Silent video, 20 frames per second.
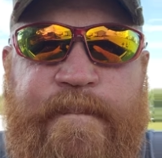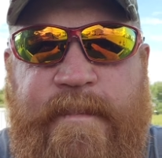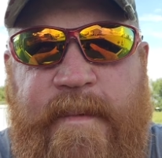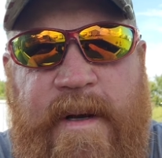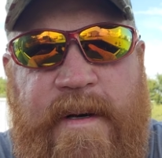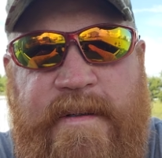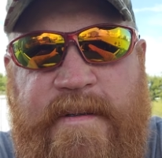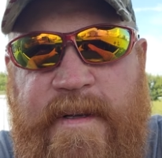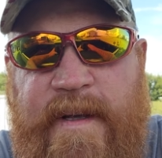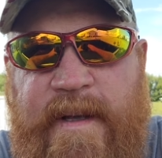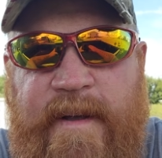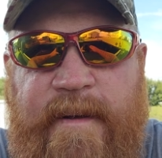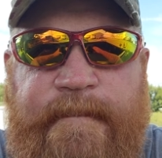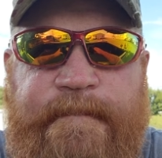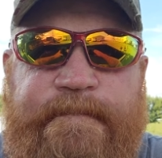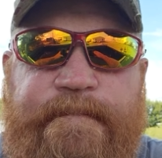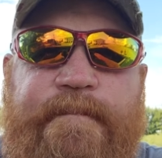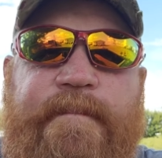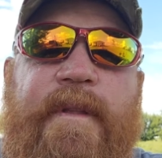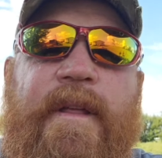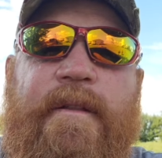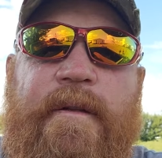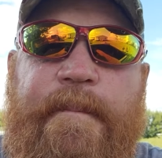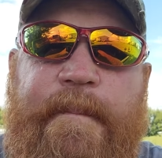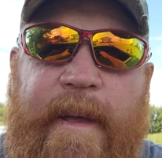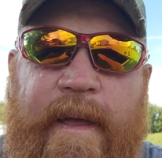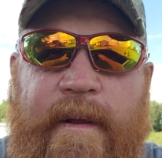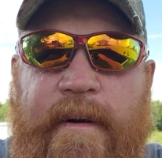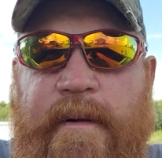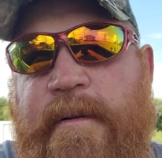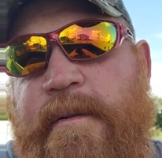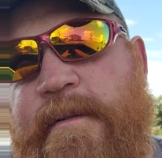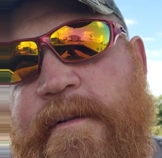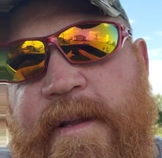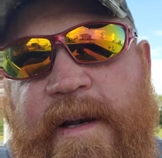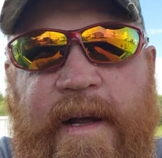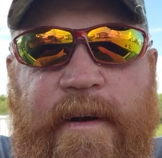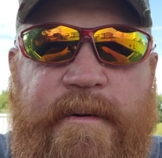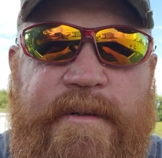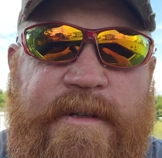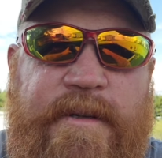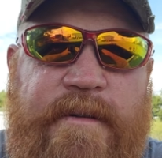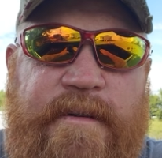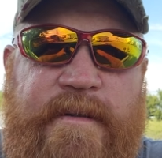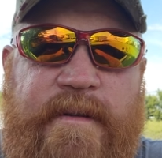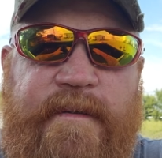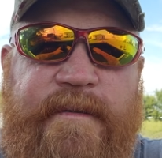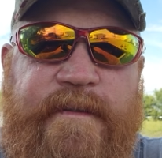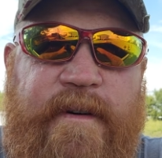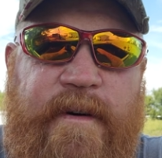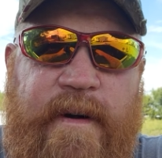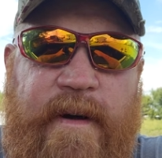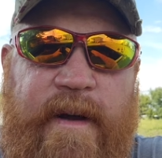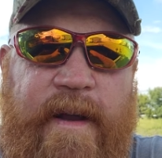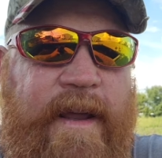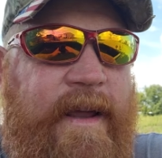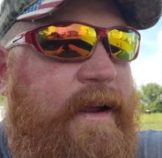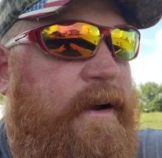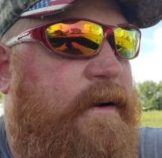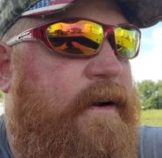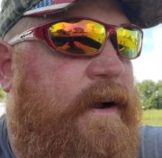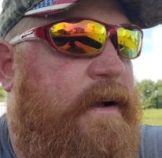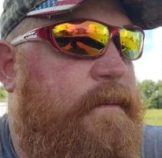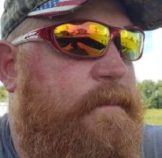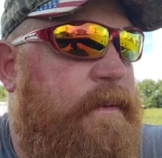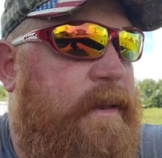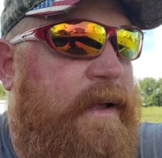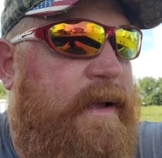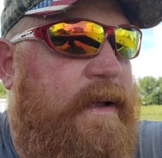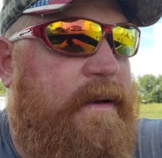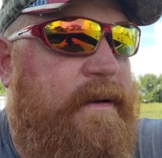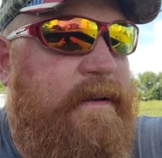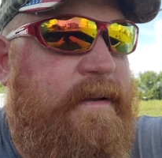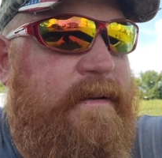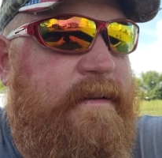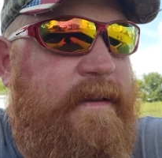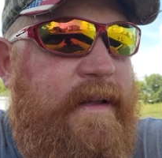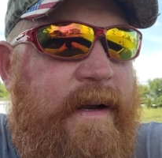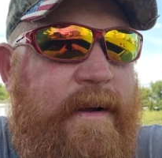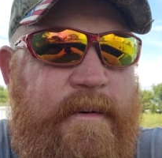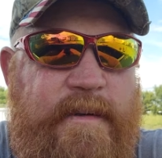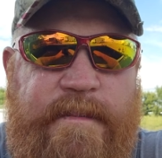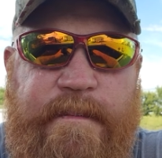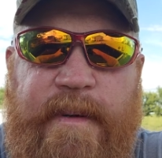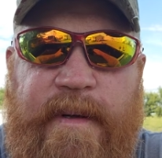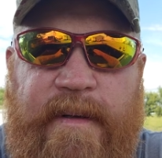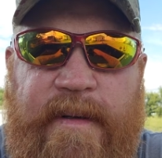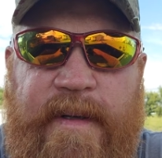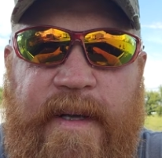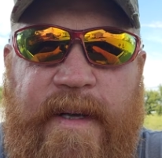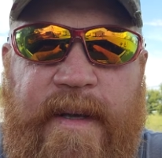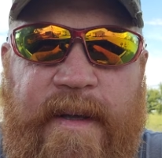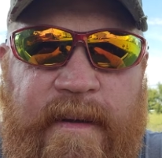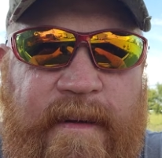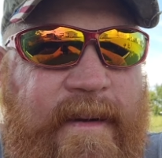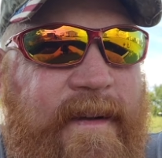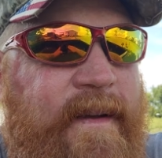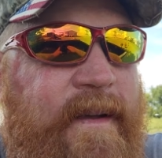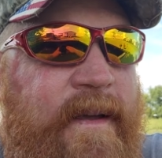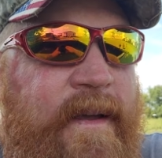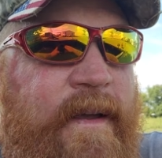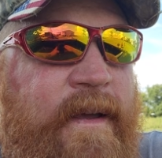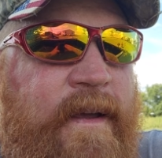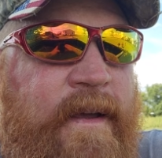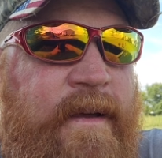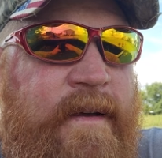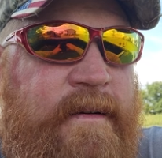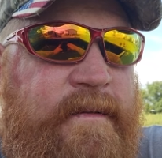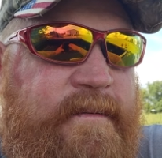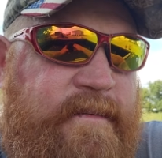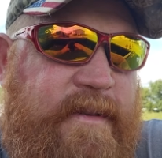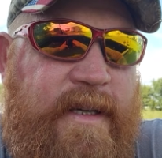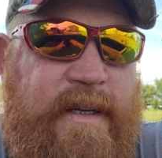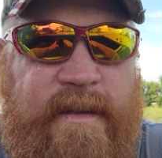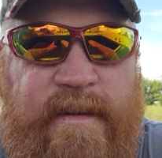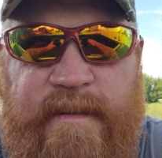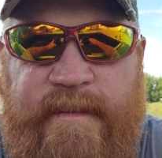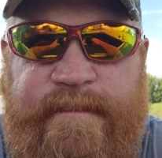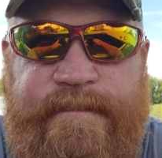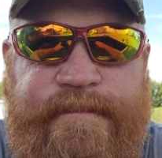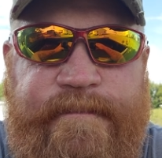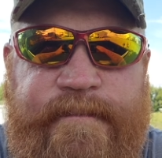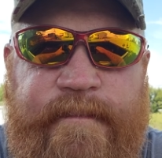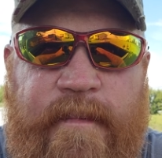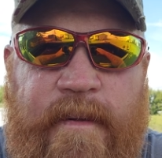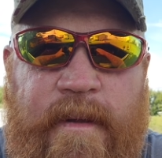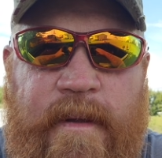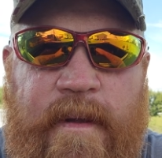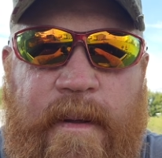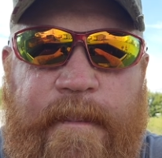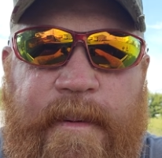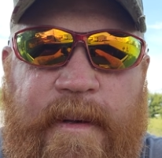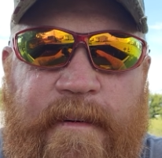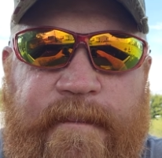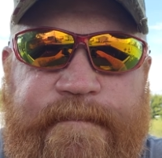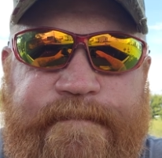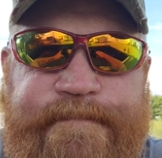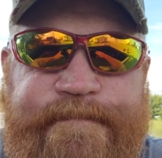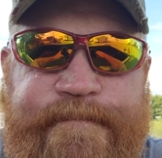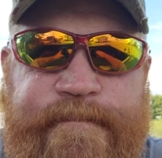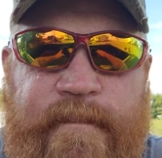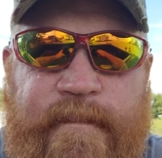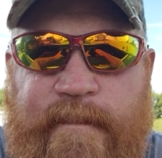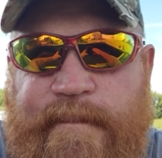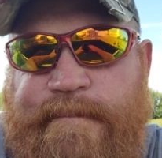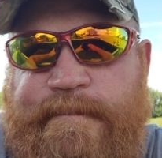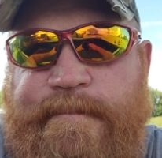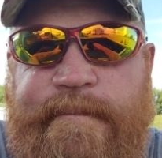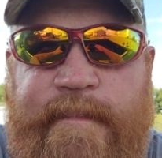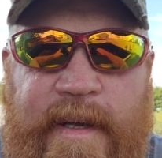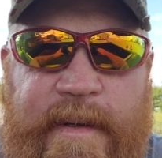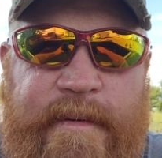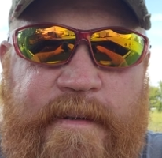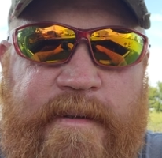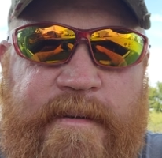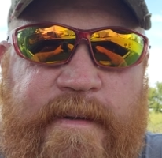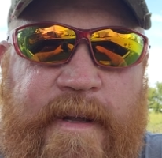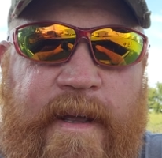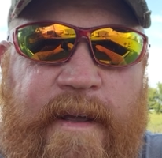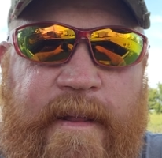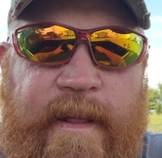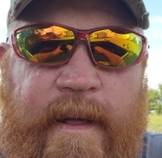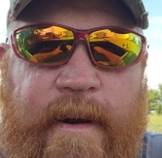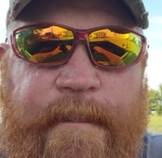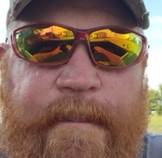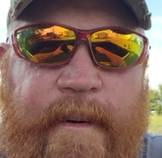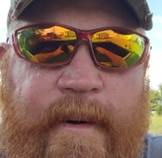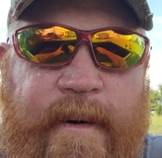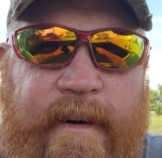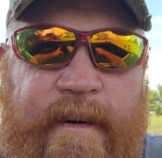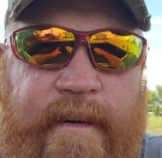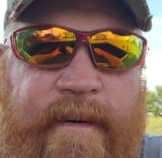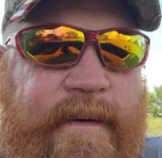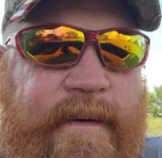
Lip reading: There's another panel that I was using for a ground blind that I was building. Yeah, I mean, may just take that apart